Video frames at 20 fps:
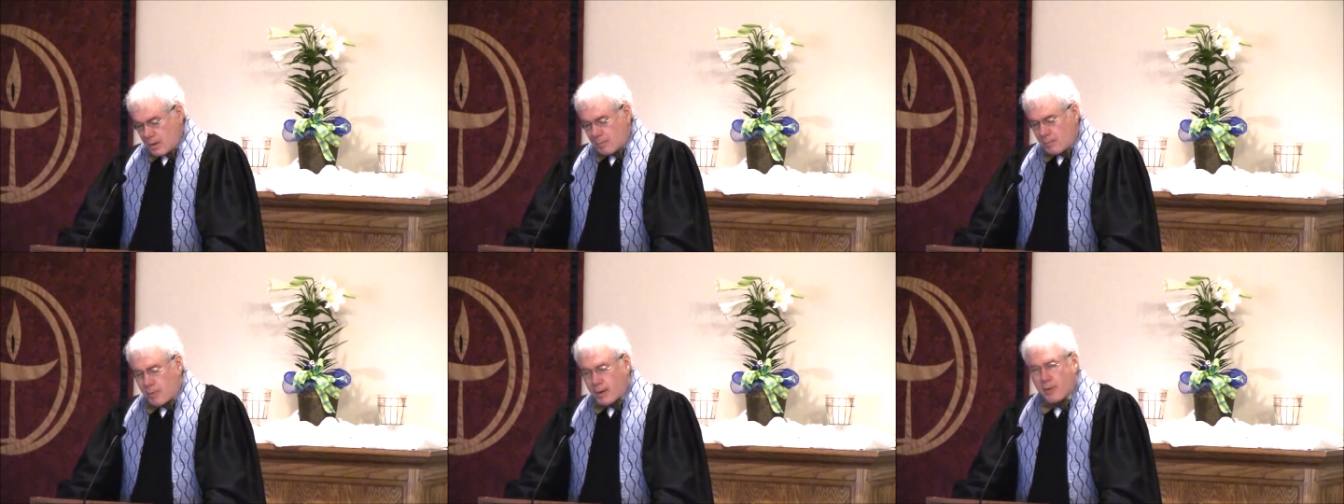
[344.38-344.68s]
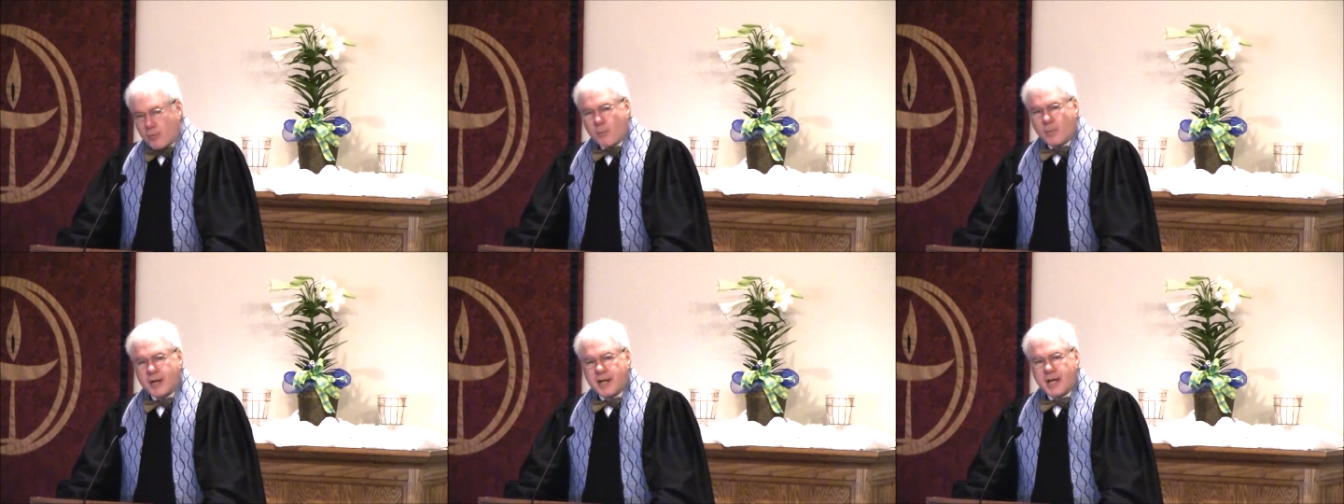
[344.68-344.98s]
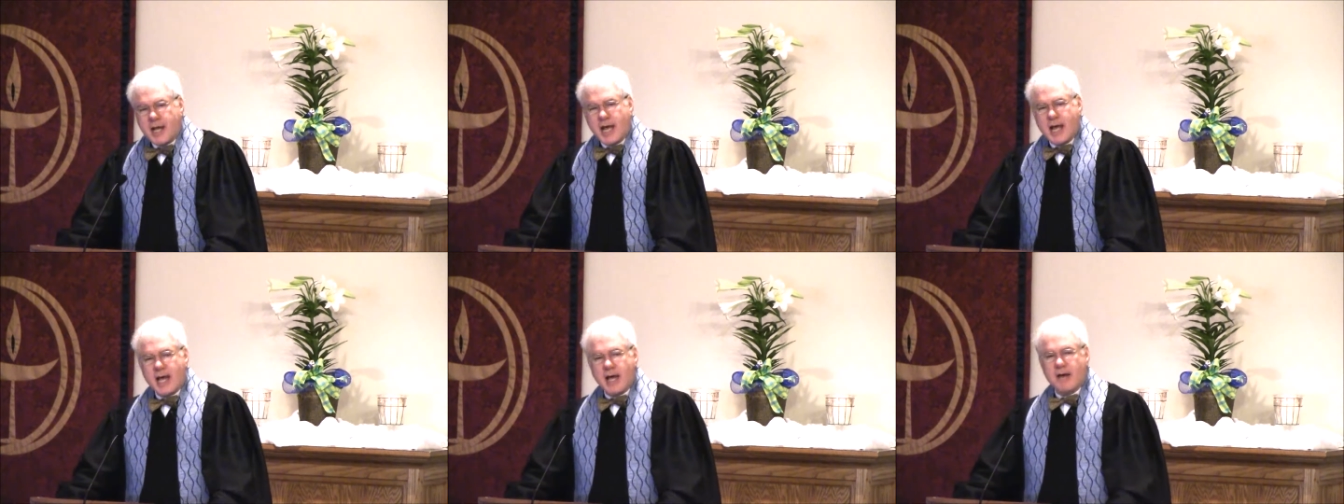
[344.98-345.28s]
But we
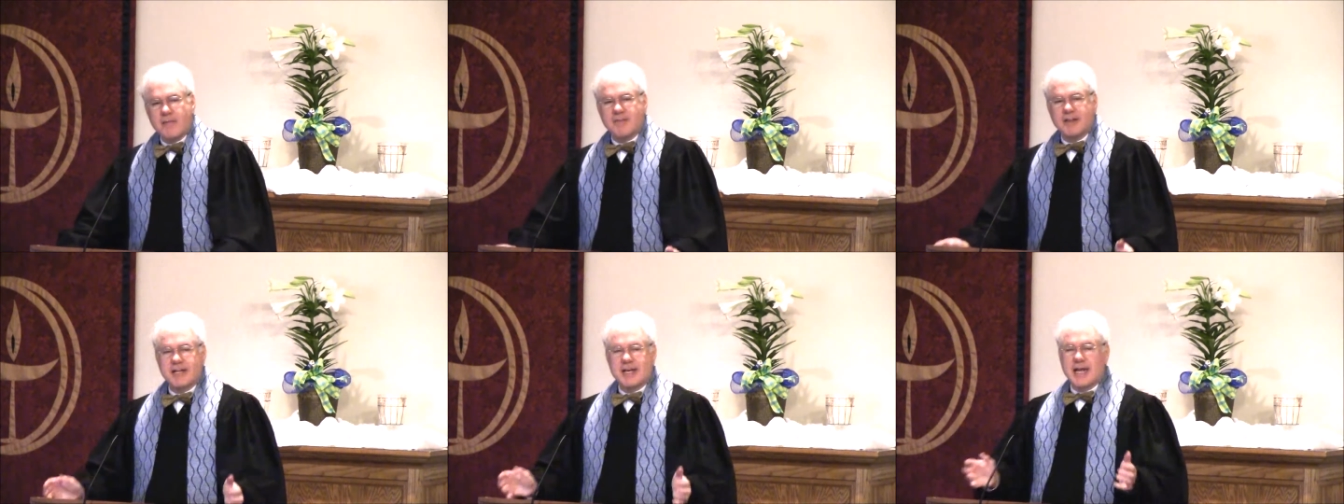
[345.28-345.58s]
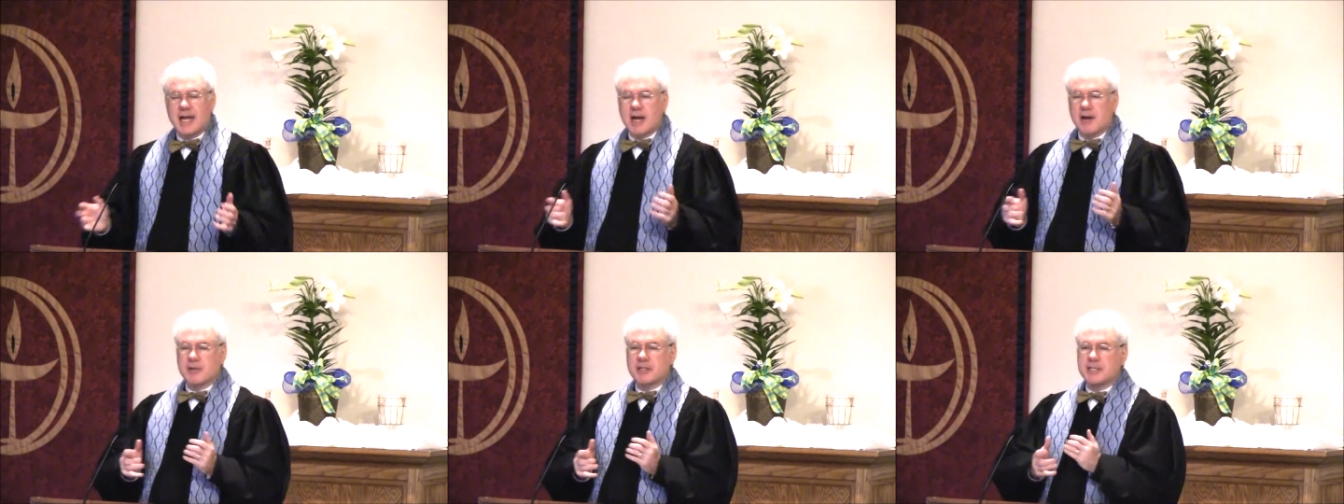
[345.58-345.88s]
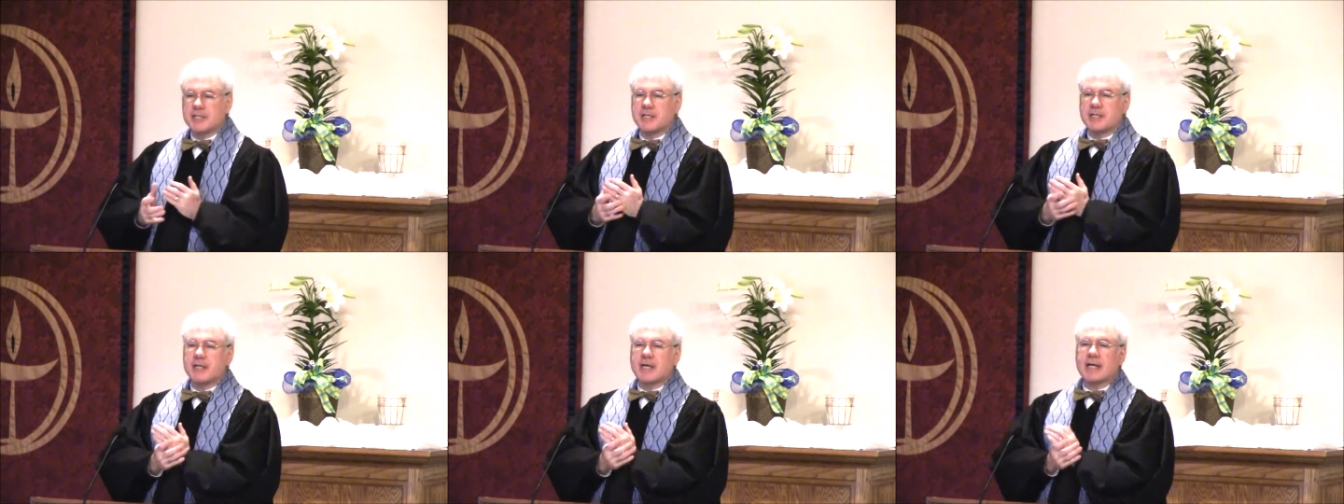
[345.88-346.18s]
have
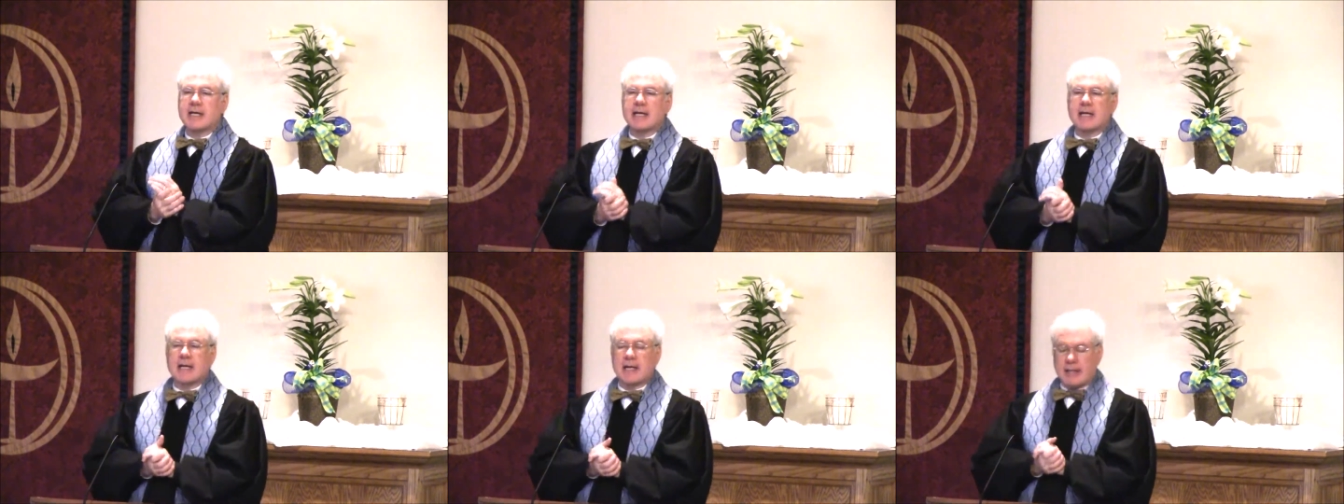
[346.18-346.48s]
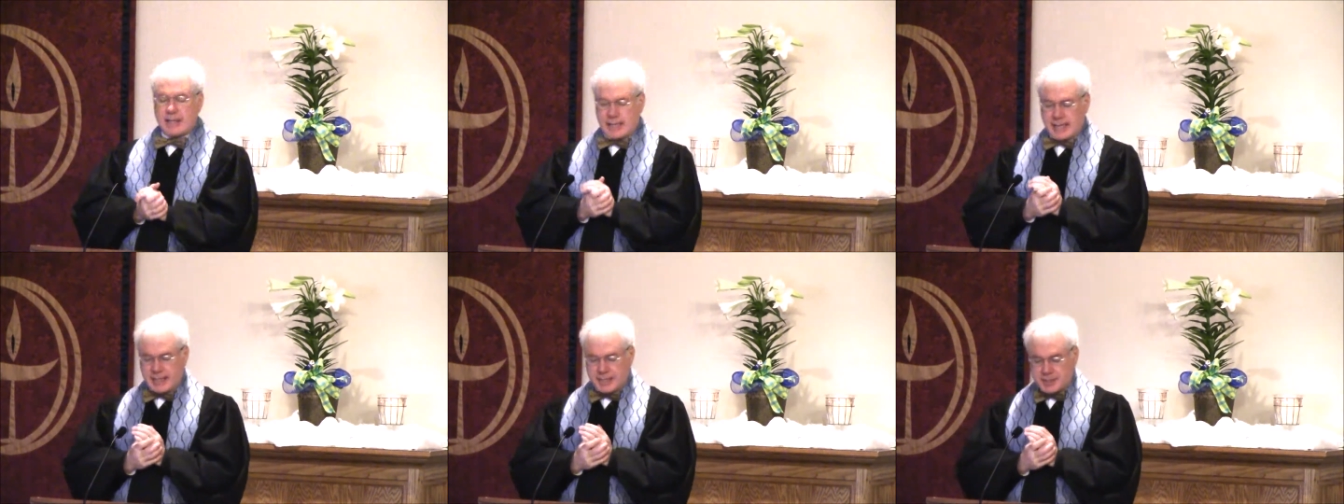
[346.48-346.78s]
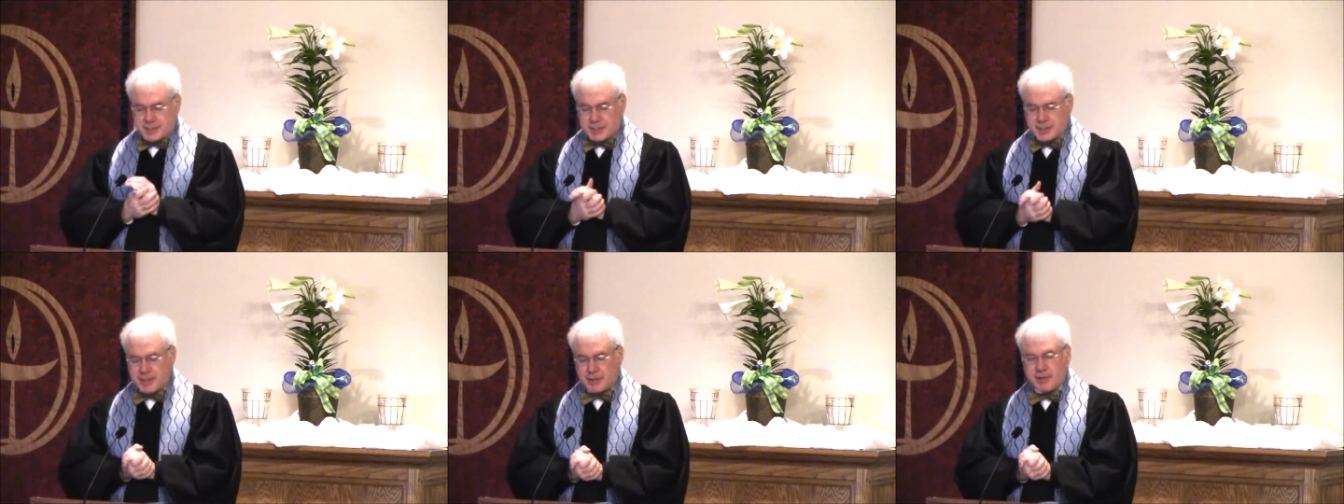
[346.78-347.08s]
inherited a
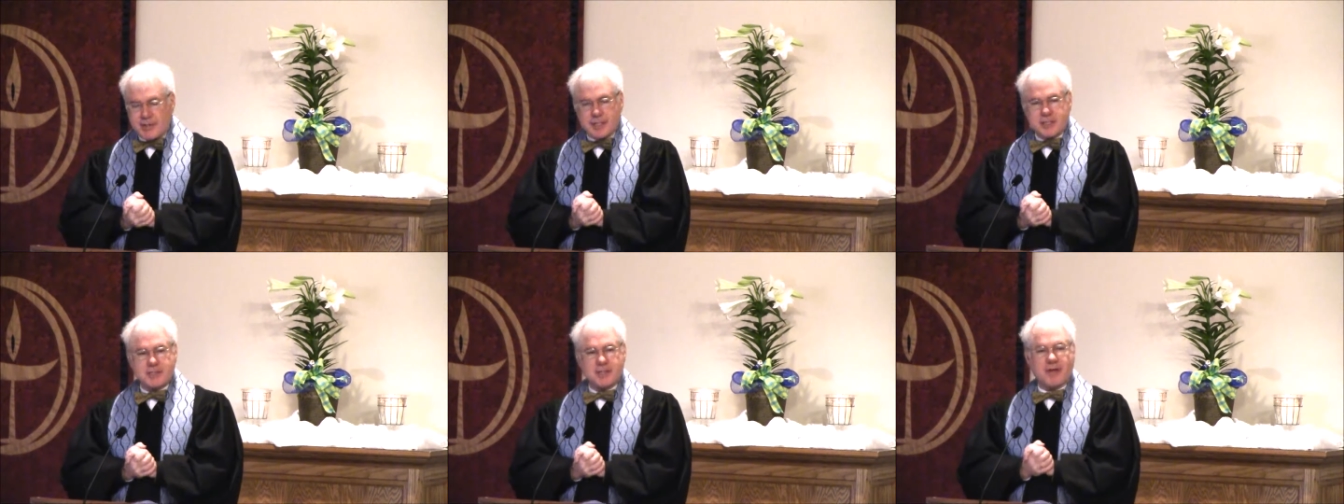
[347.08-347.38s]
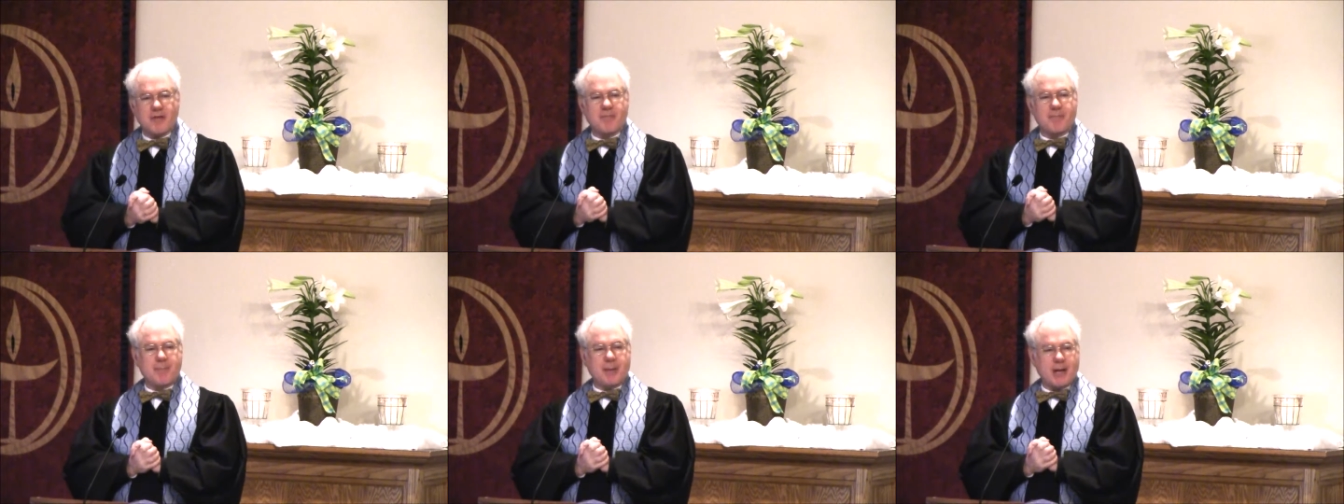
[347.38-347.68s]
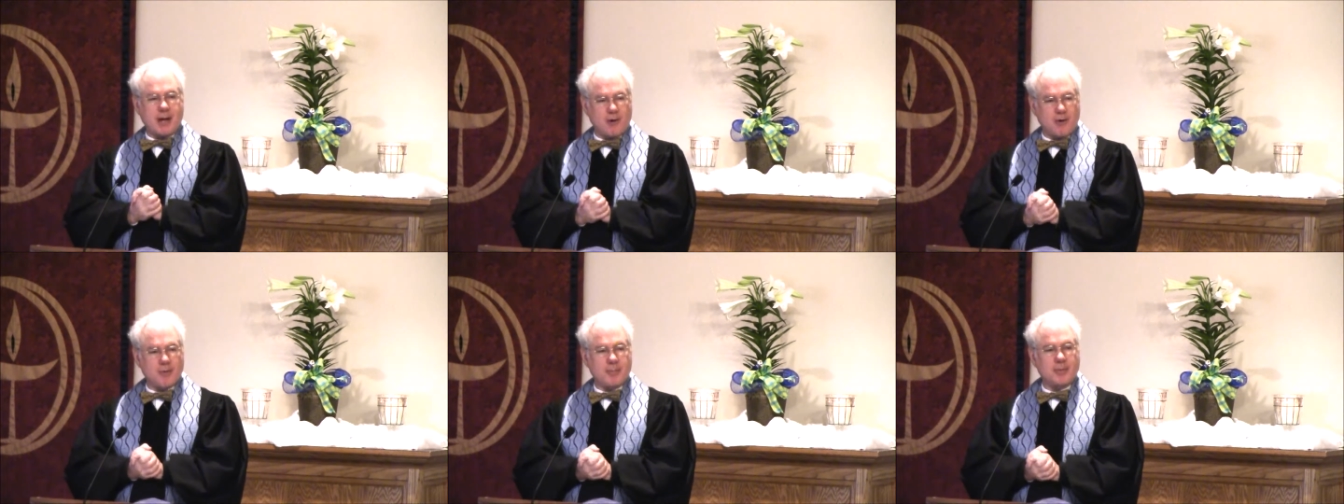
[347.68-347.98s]
series of
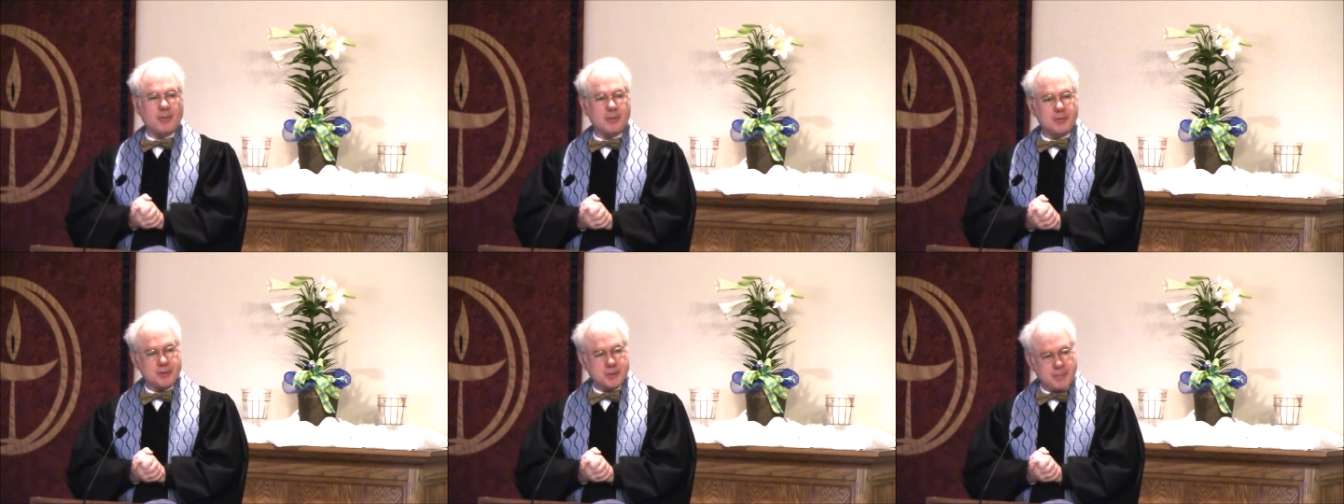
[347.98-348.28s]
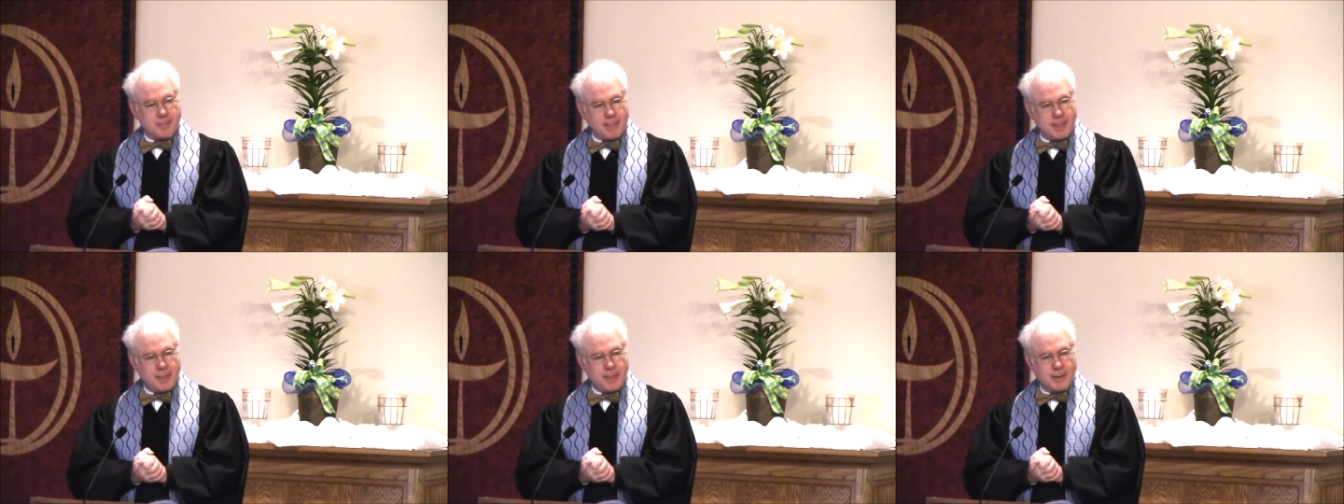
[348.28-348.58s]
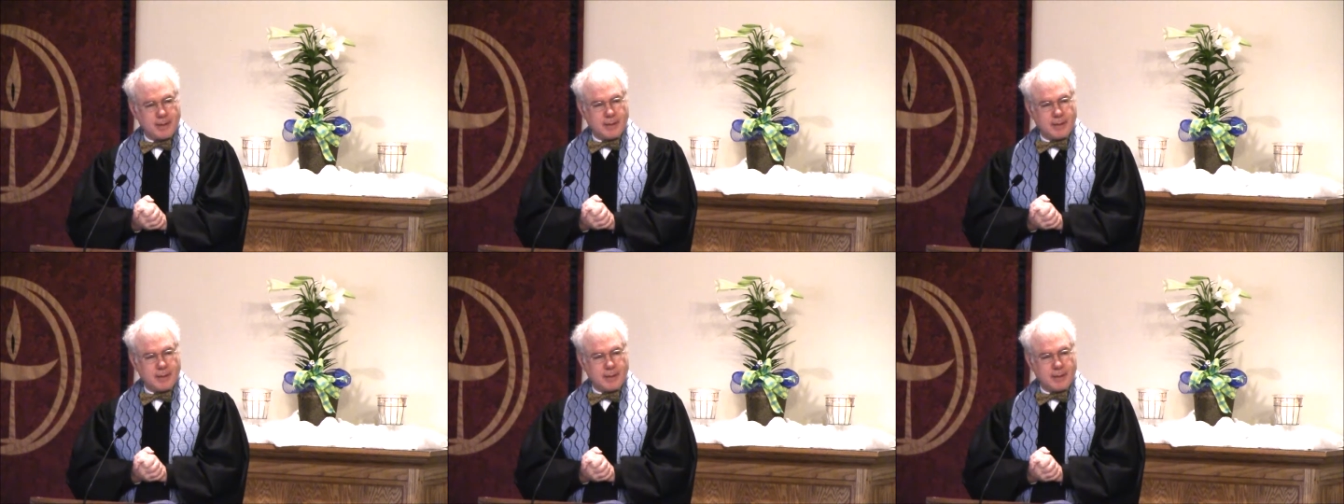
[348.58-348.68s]
parables,